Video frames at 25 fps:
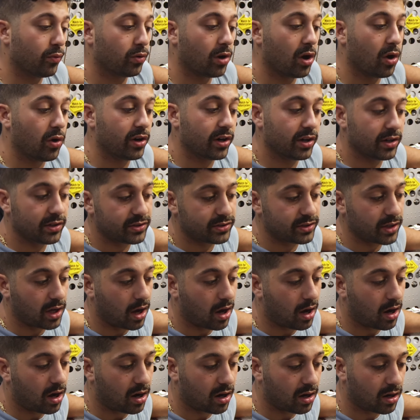rotors
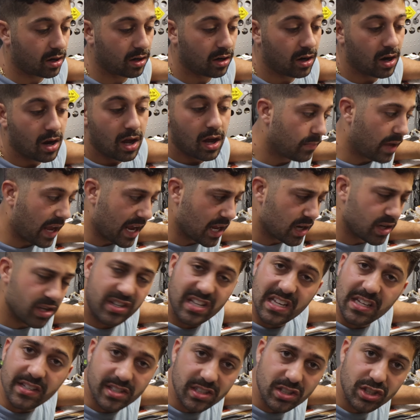are in
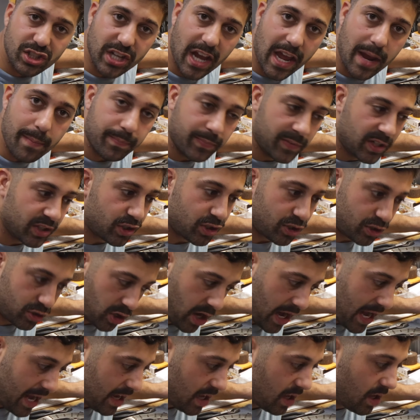decent shape. They're
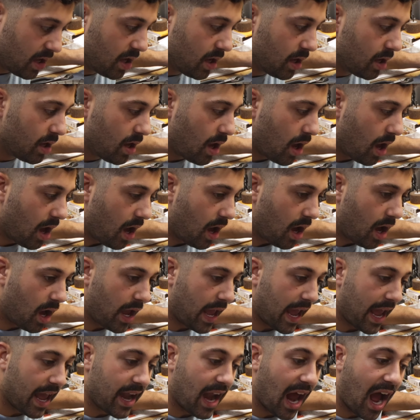straight,
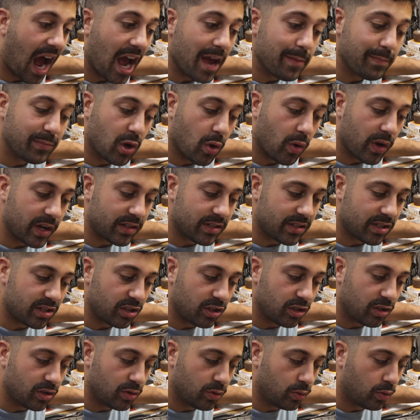and I'm going
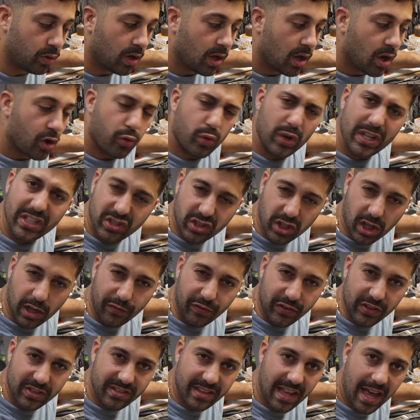to
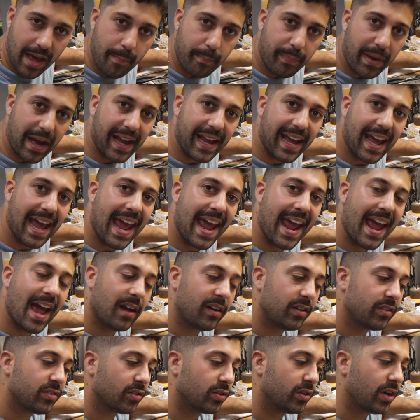resurface them by
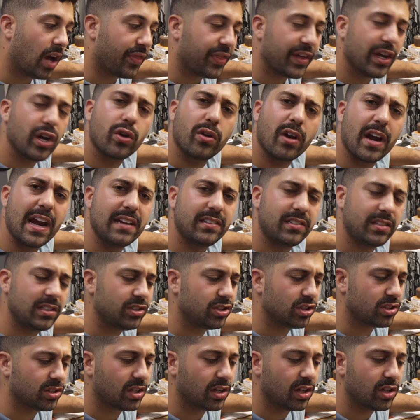hand, so nothing crazy.
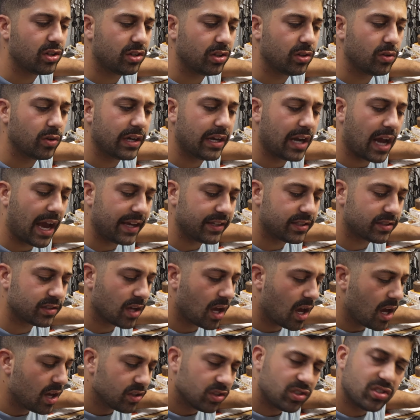Just going to do a nice
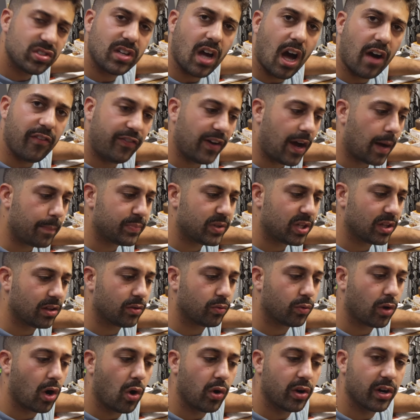scuff up to the
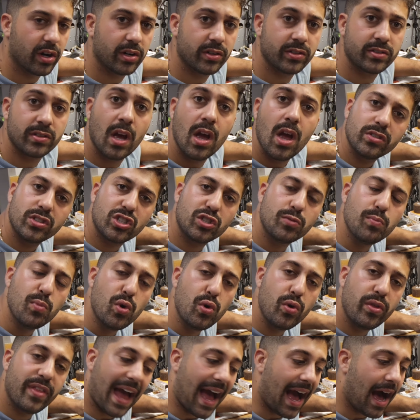rotors,
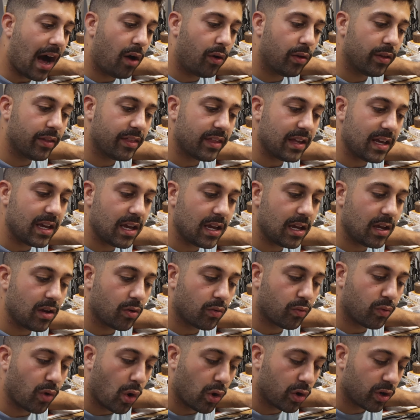smooth out the
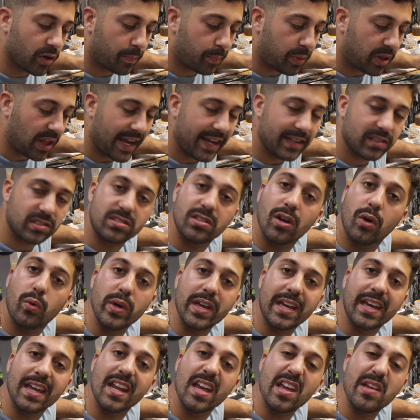rotor plates so we
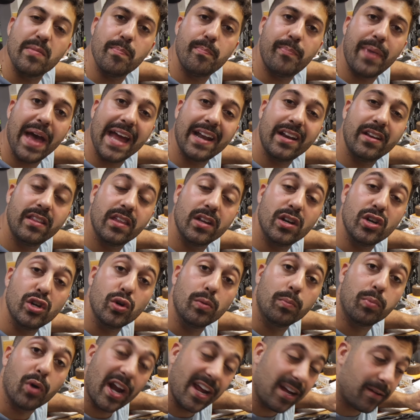can embed the new
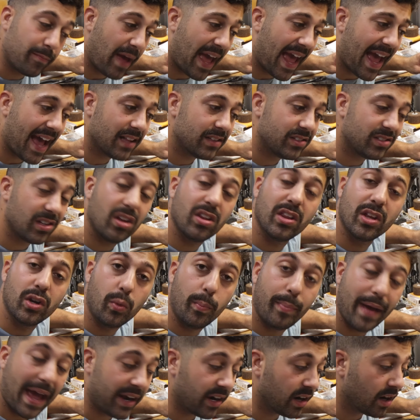brake pads a little
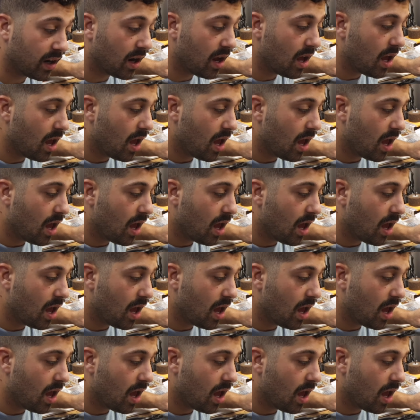better.